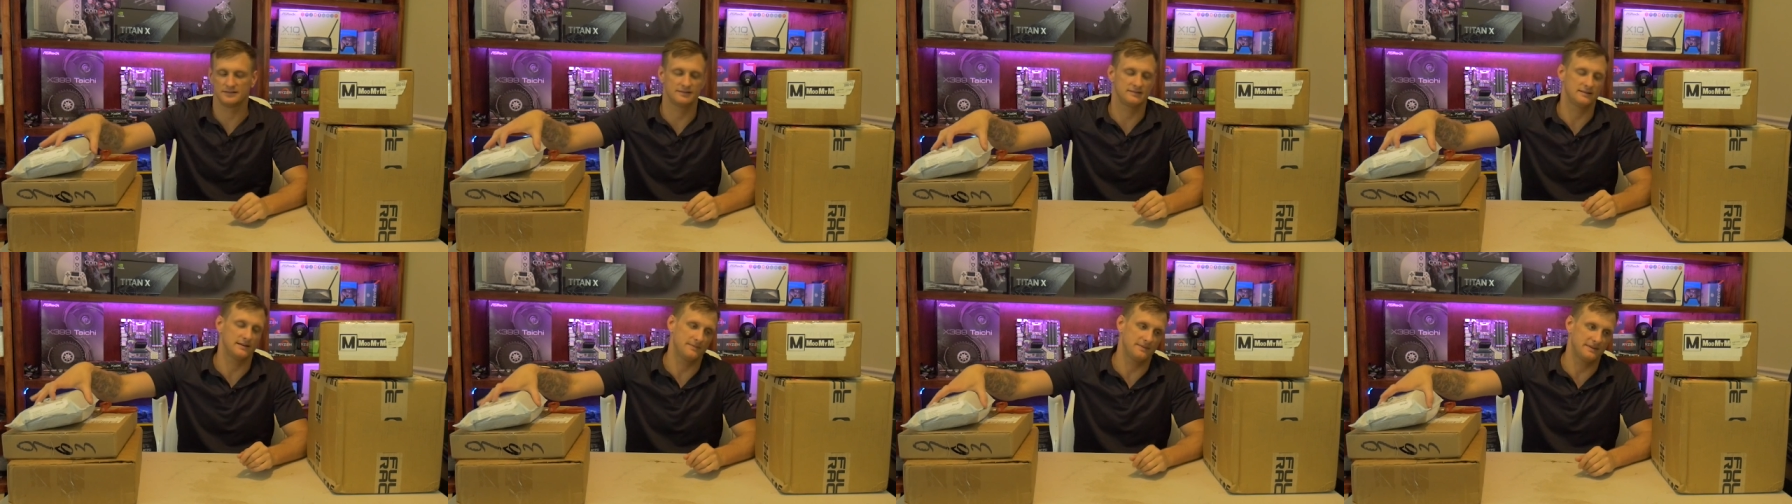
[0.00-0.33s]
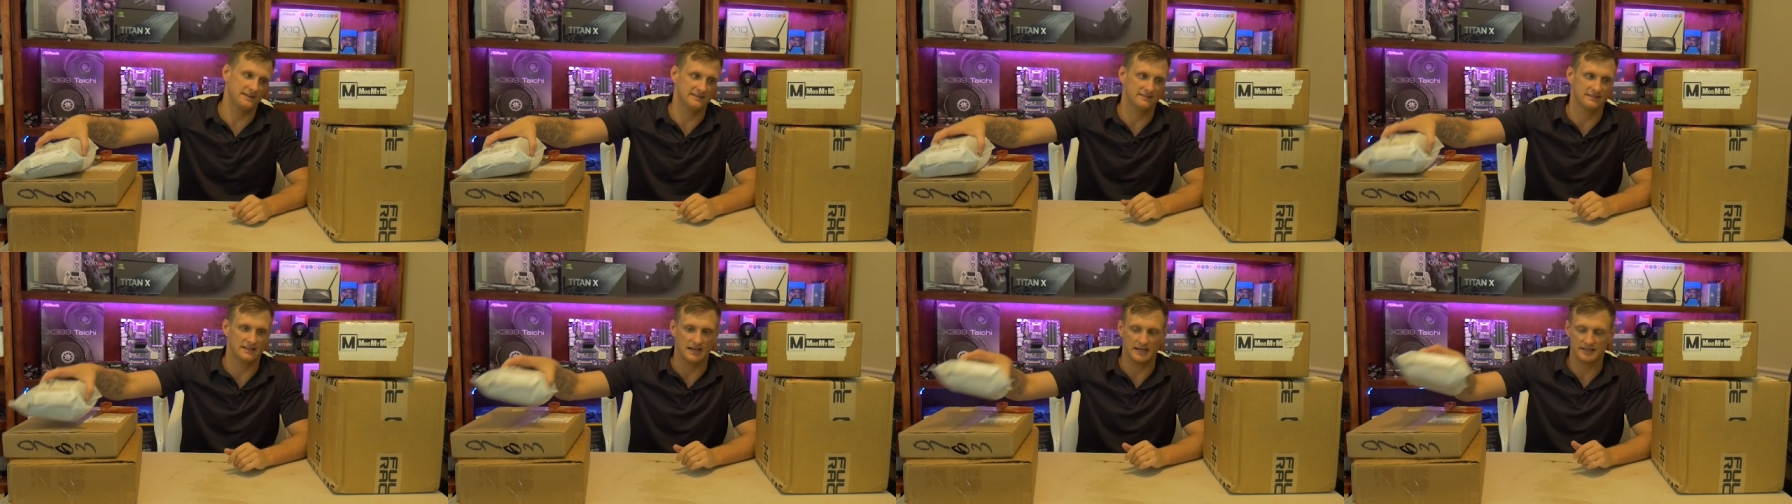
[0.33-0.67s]
except
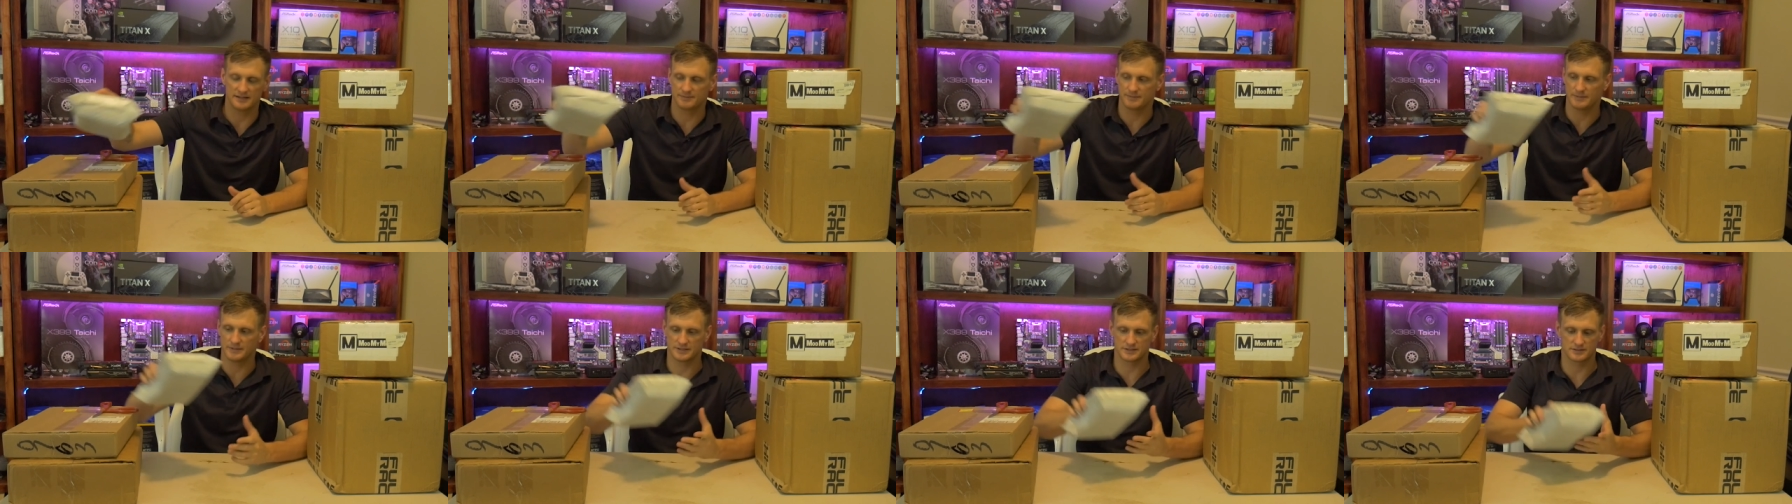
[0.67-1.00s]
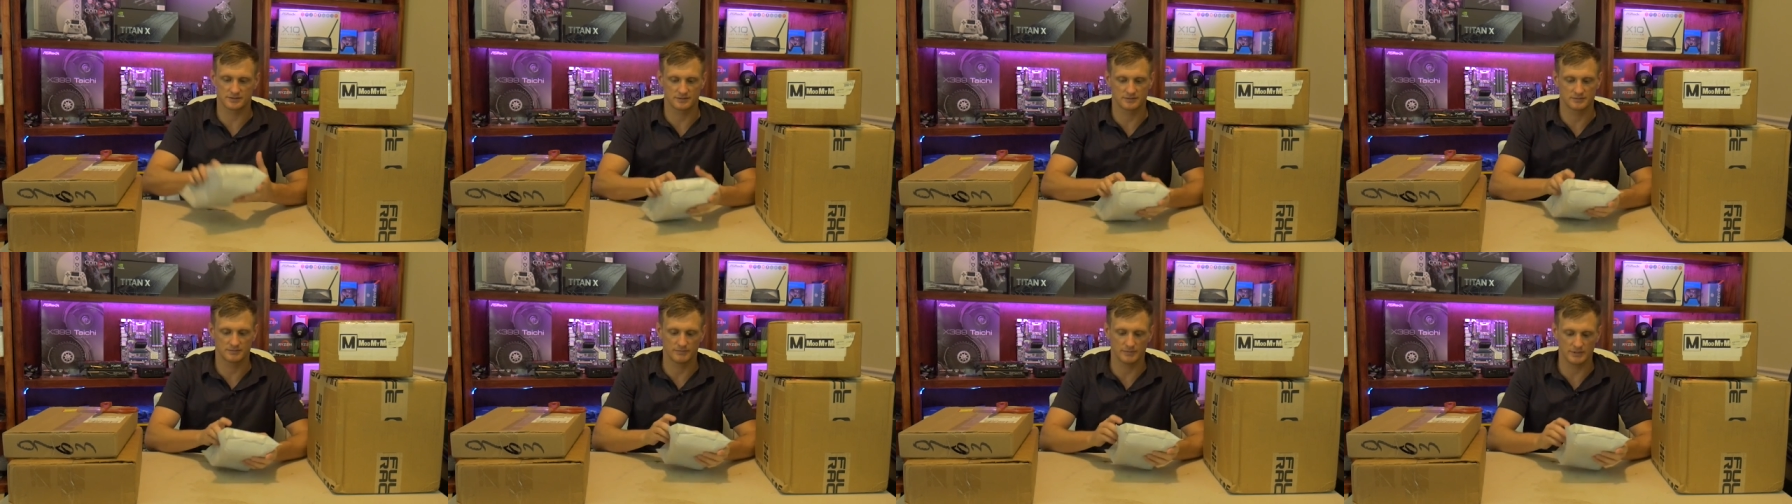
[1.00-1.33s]
this side's much,
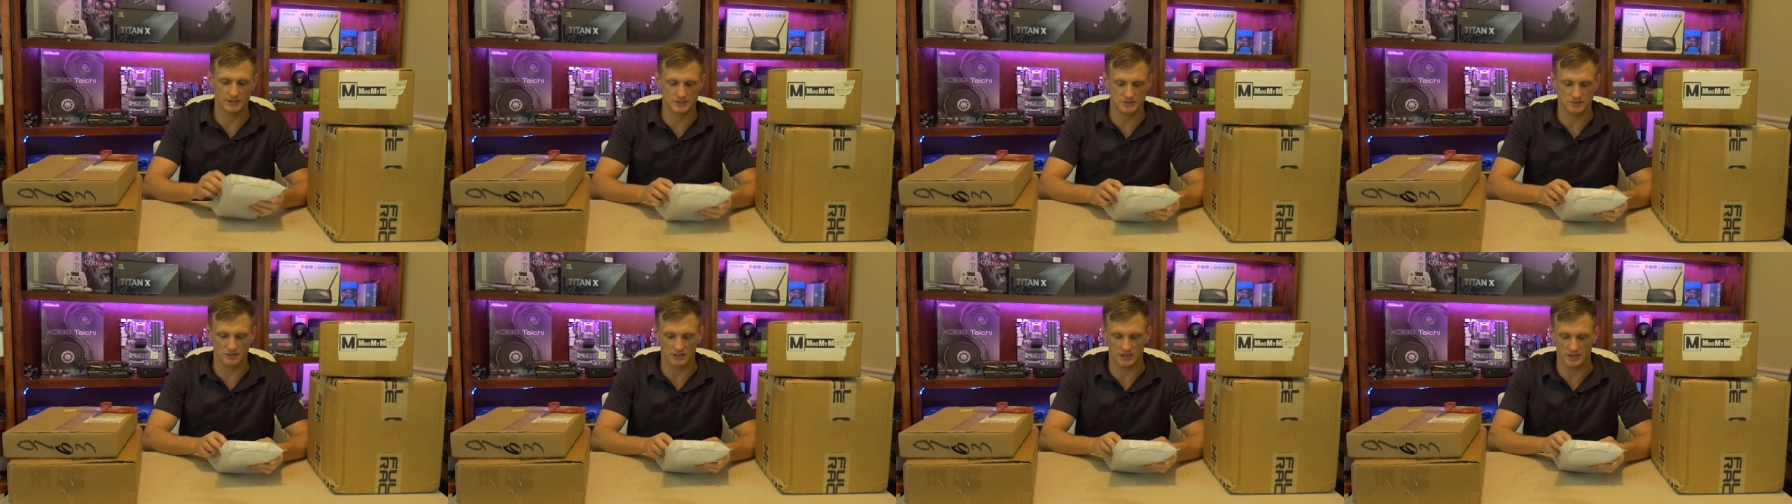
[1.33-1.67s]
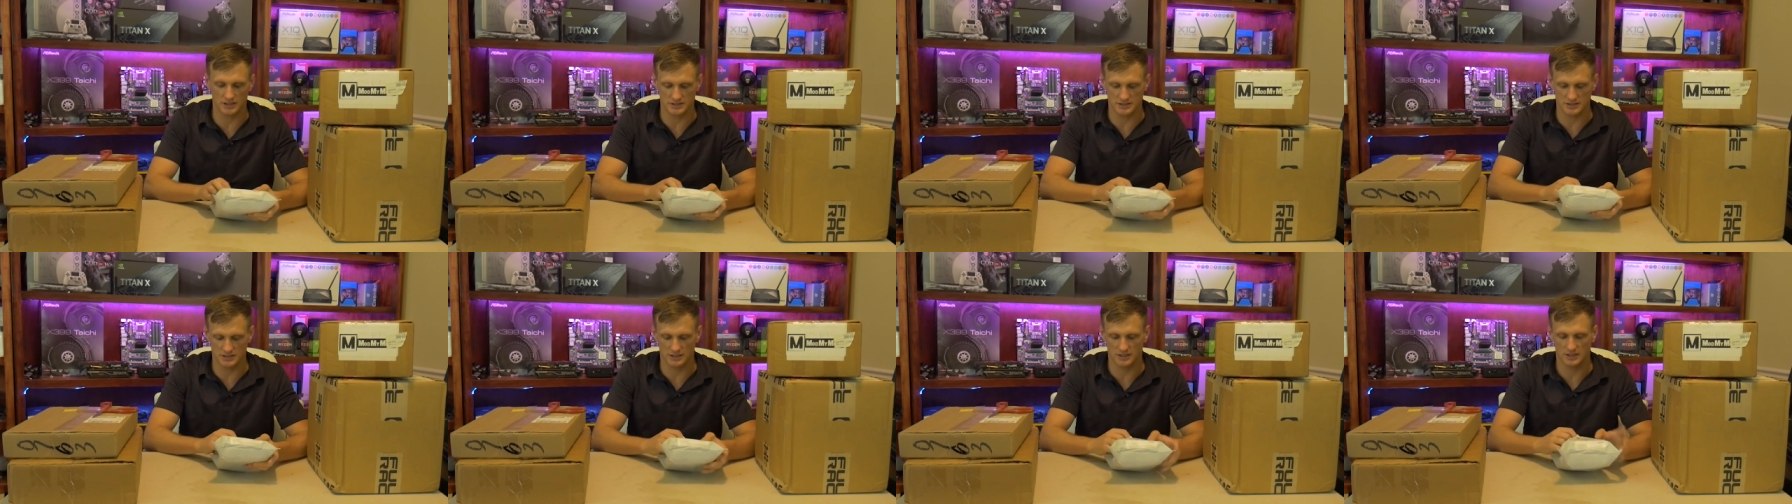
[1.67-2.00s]
much
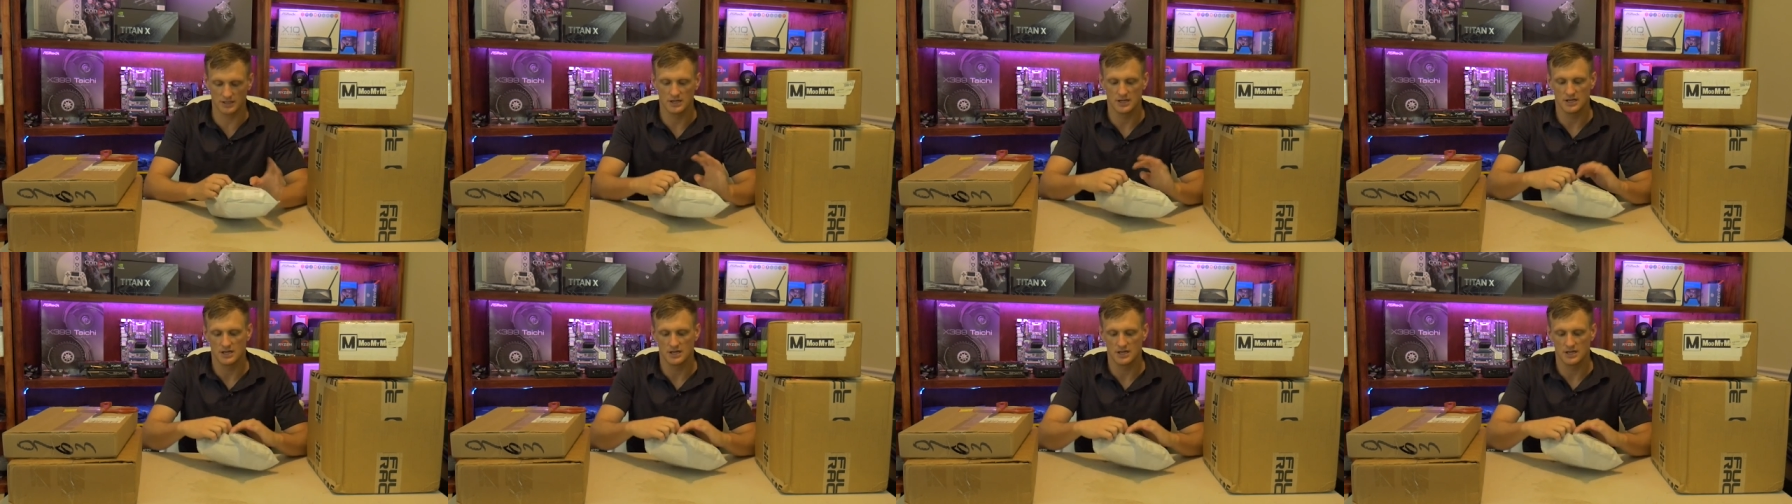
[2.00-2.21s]
larger.